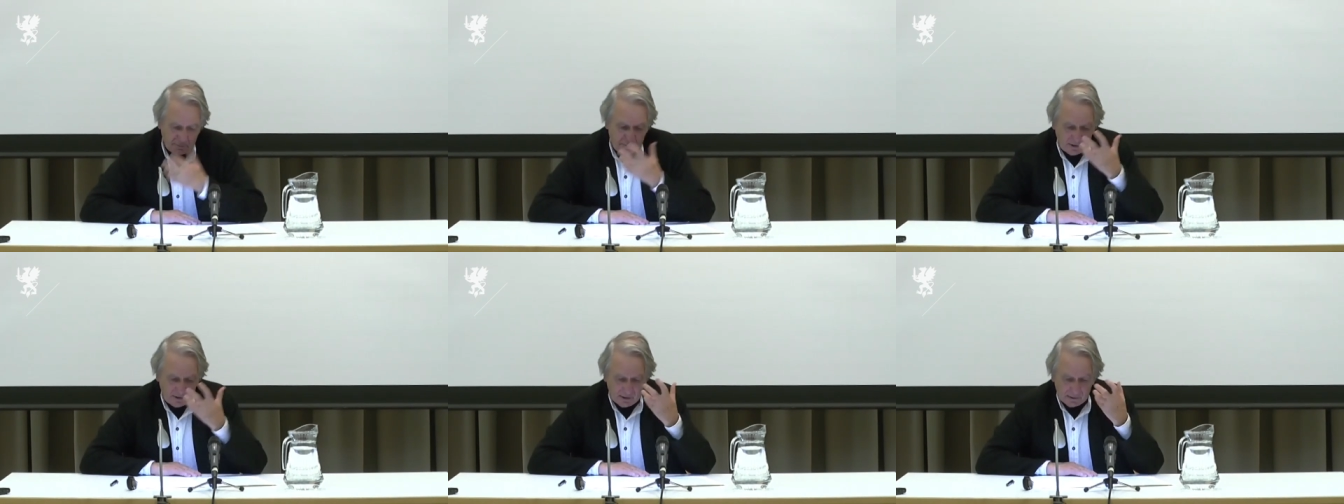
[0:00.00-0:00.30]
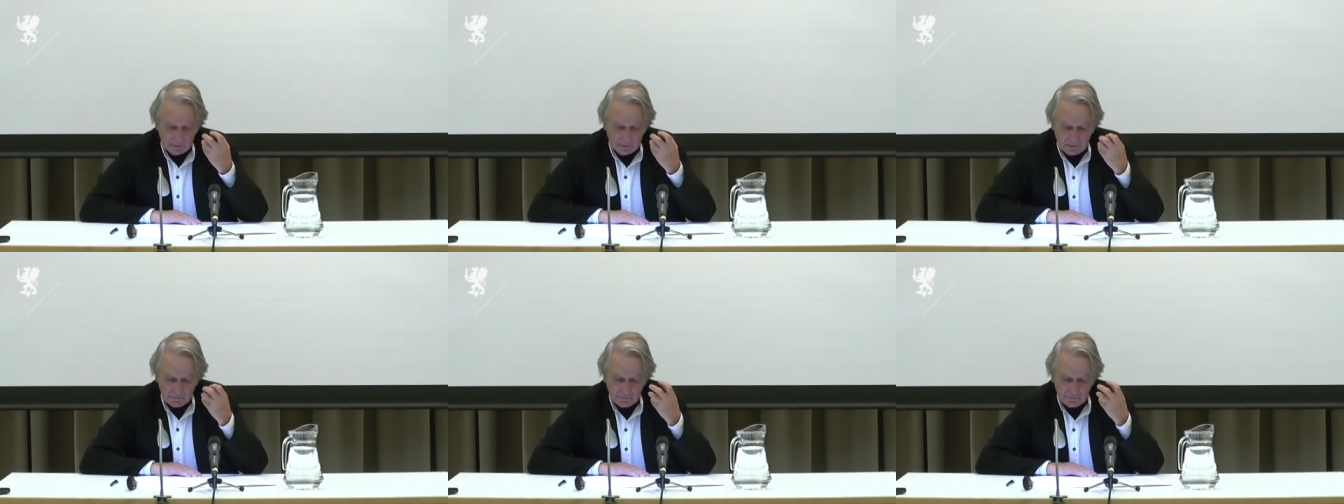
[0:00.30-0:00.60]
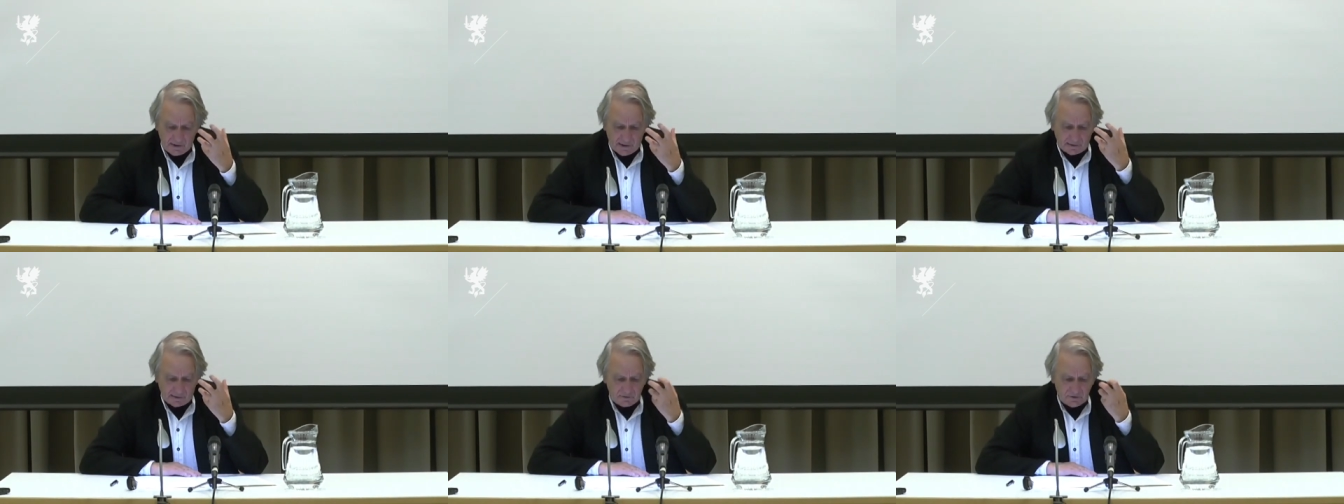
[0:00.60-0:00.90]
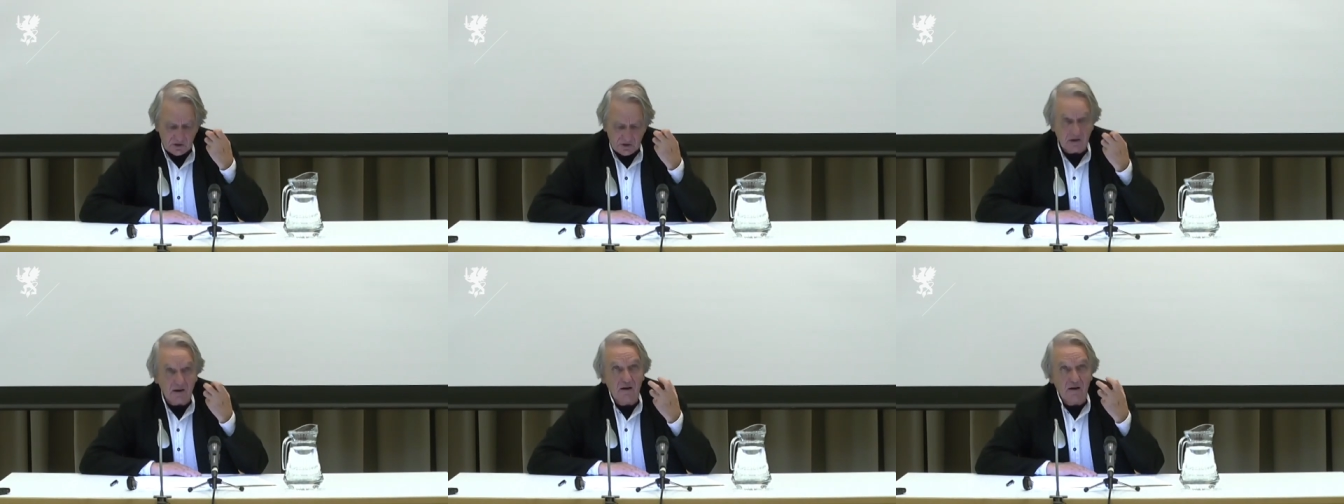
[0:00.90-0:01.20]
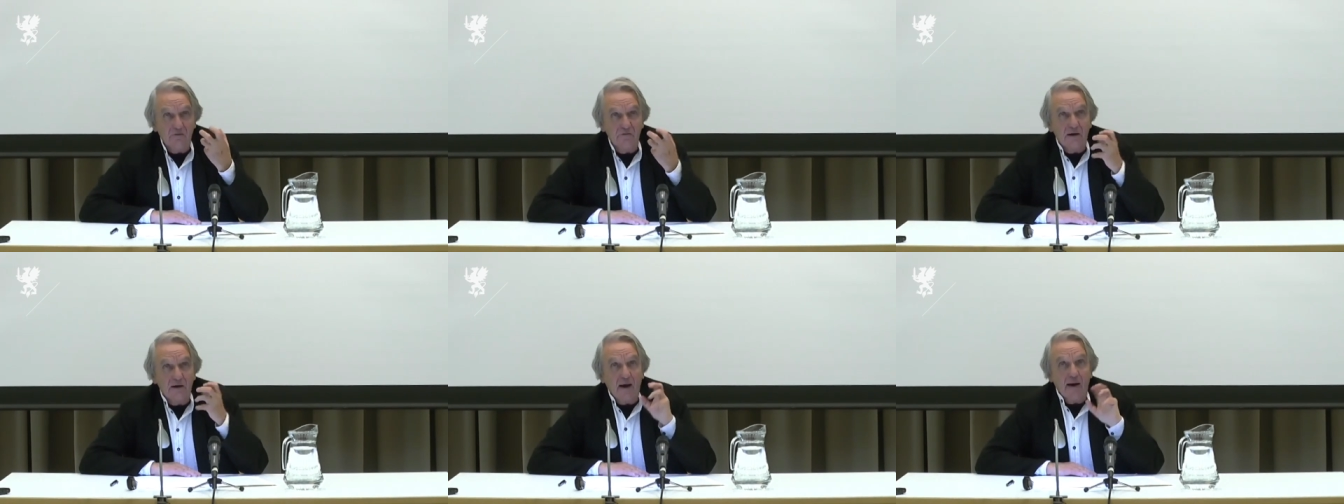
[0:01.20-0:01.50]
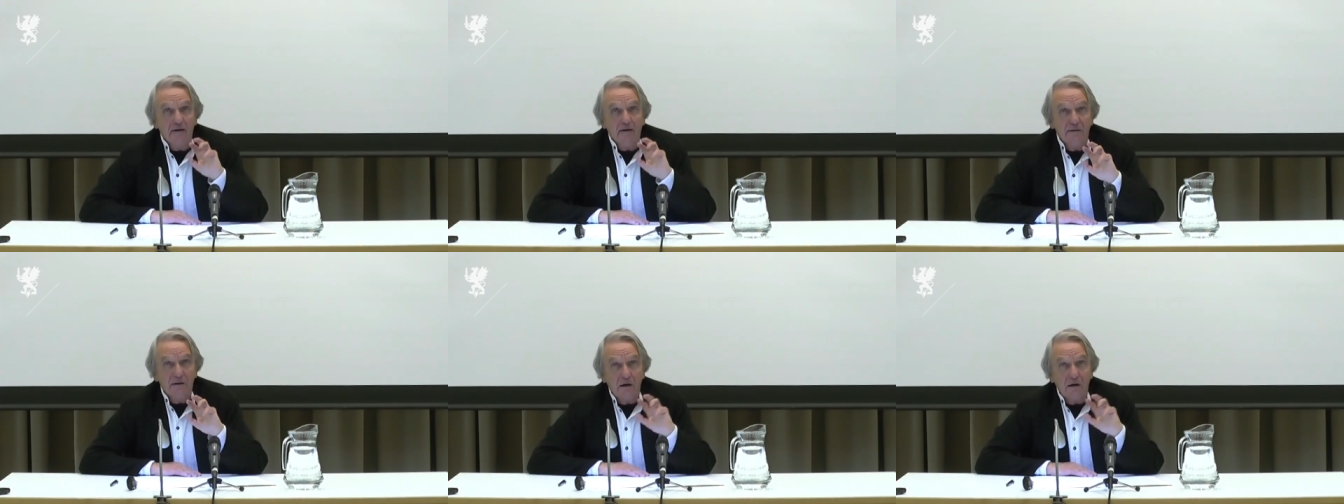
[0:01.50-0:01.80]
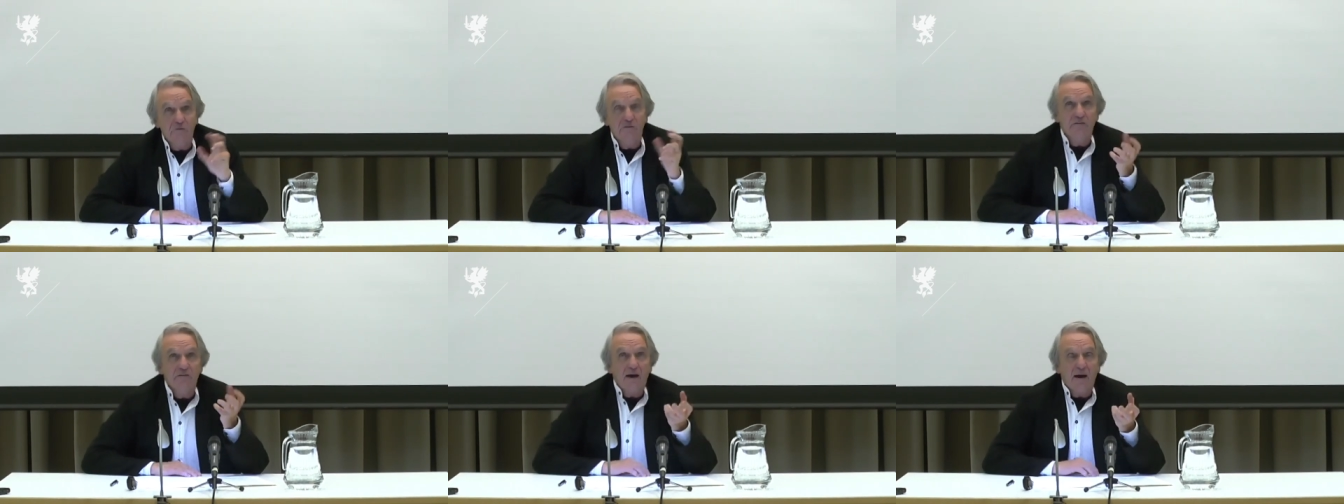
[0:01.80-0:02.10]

be, uh, and behind Schiller's idea of his